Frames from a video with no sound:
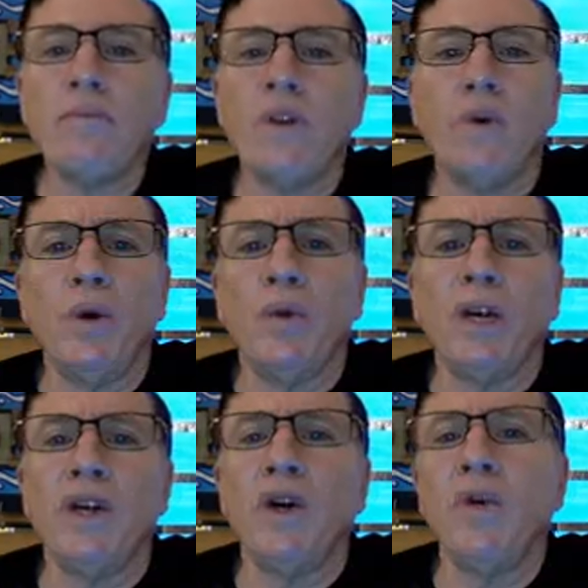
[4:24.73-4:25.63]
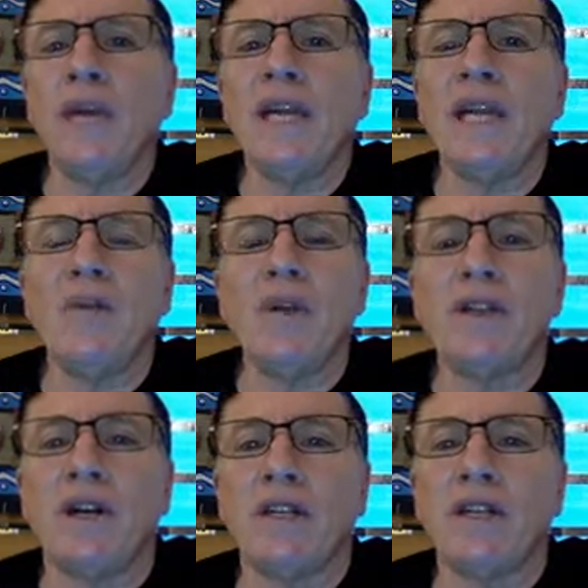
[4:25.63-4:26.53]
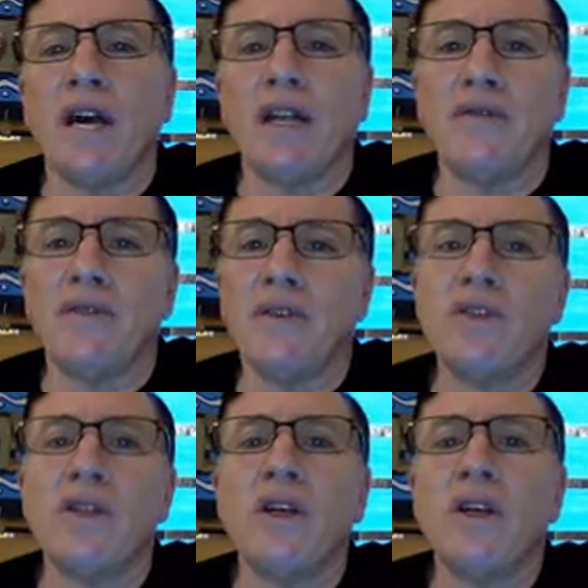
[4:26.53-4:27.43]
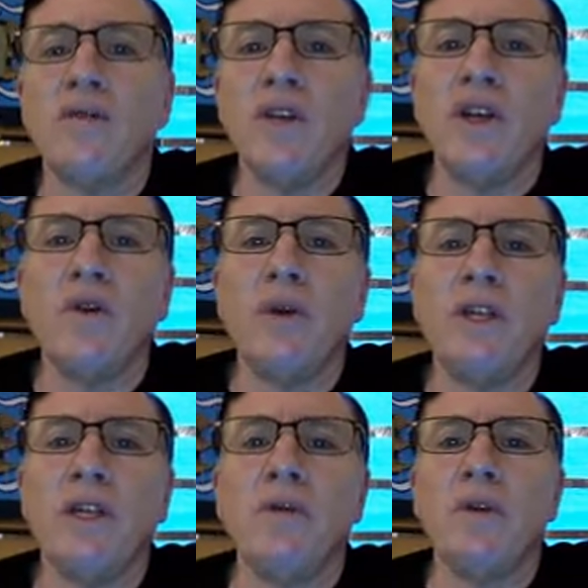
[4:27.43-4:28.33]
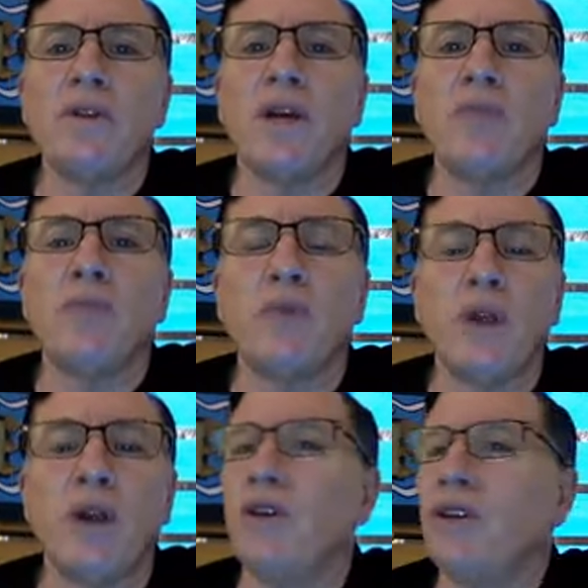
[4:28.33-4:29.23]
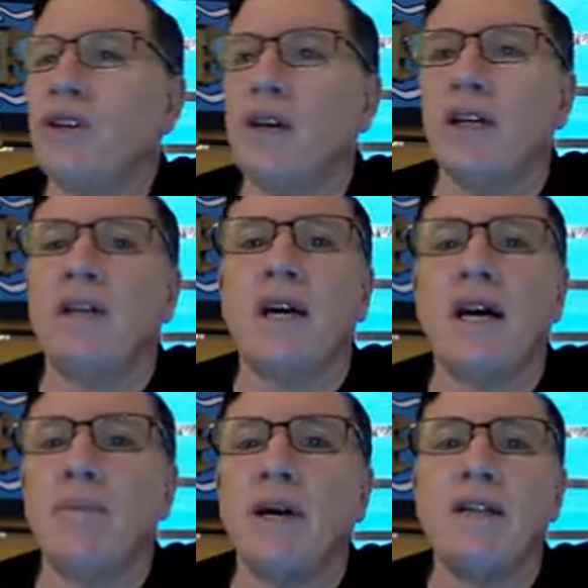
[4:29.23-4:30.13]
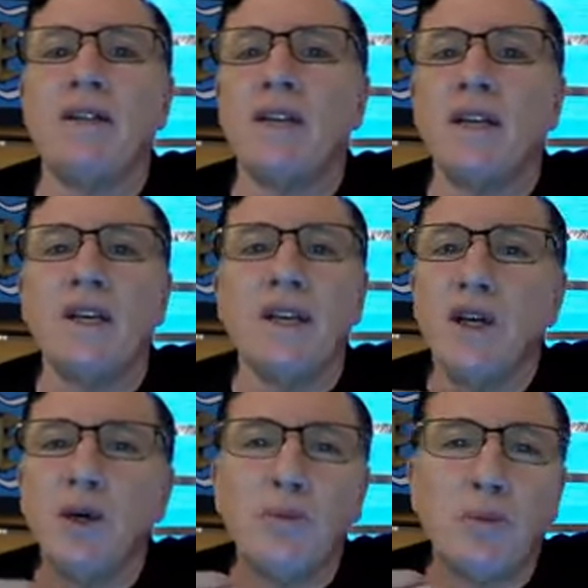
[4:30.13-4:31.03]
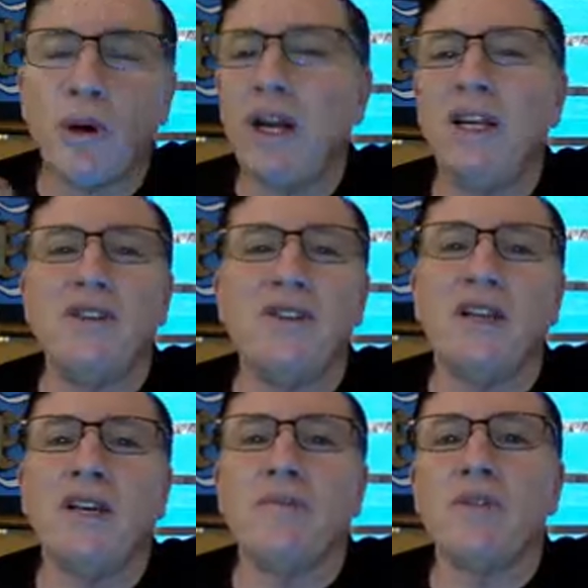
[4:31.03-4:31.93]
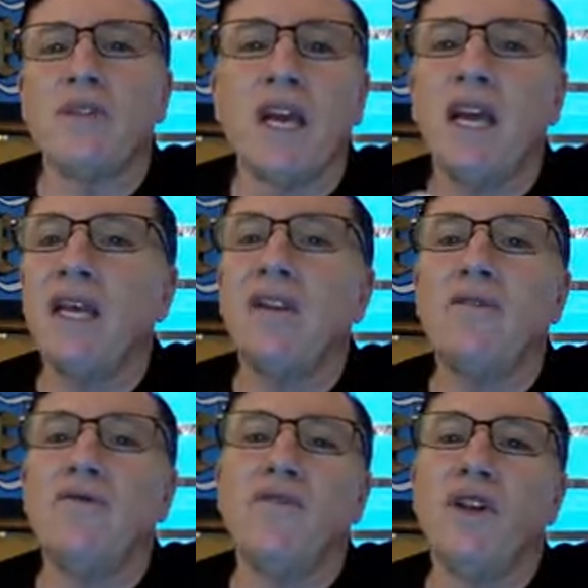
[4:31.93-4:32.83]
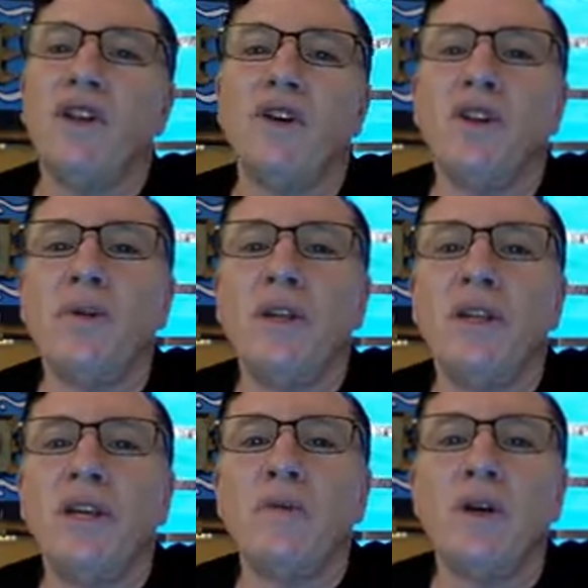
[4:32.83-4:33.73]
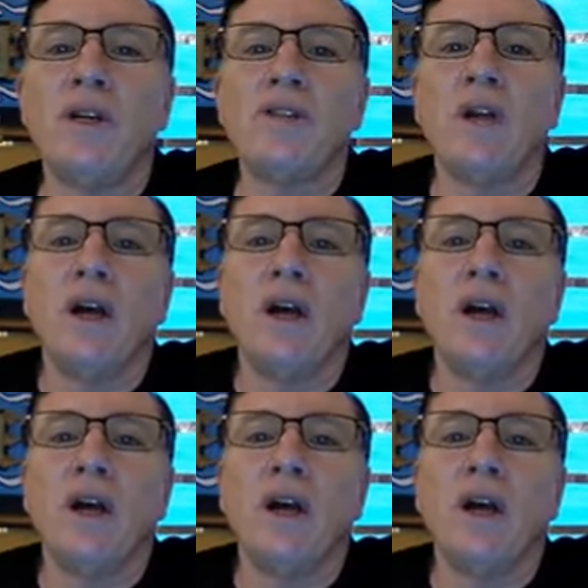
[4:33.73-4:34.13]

We want to know, when can we talk to God? The first video we did was on prayer. You can talk to God by praying to Him. Second video that we did was